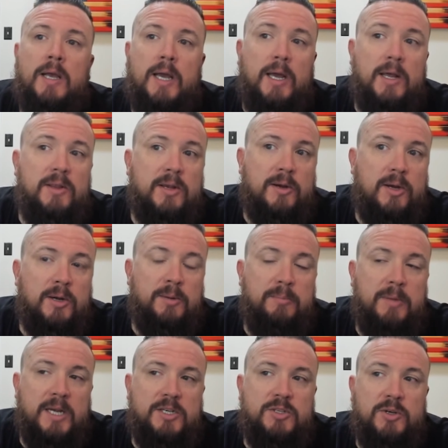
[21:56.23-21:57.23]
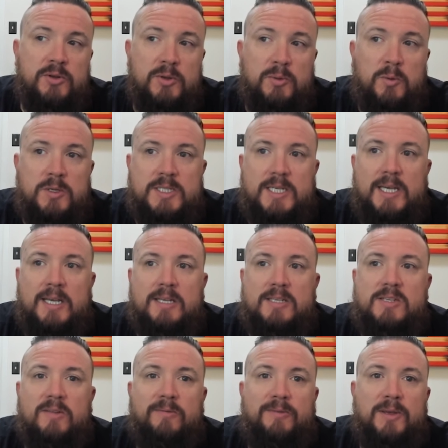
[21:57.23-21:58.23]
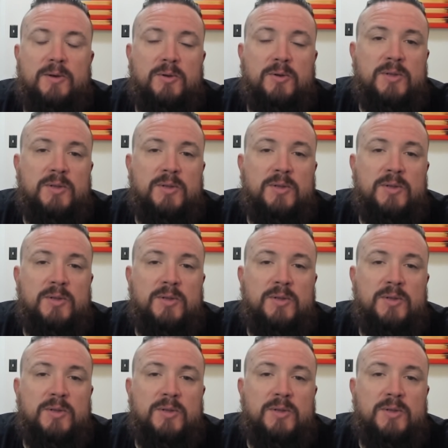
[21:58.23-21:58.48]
And they're going to make sure that once he hits the field,